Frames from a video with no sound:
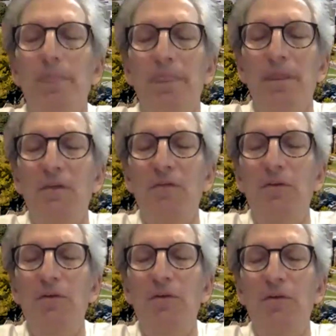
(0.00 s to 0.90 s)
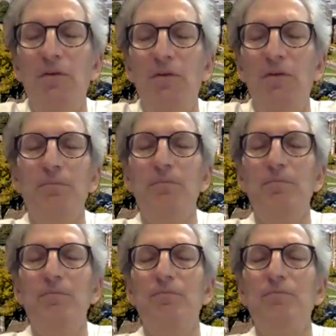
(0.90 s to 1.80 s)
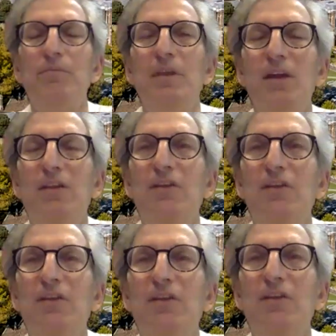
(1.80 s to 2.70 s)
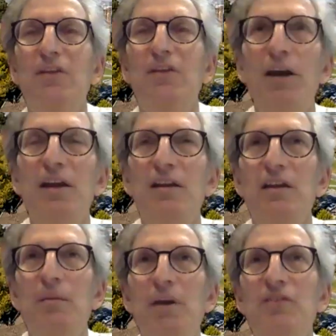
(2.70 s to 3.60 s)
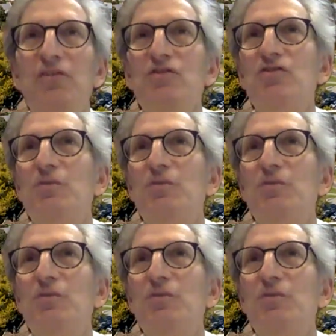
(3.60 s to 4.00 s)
if you think that you could get pregnant, then the patient should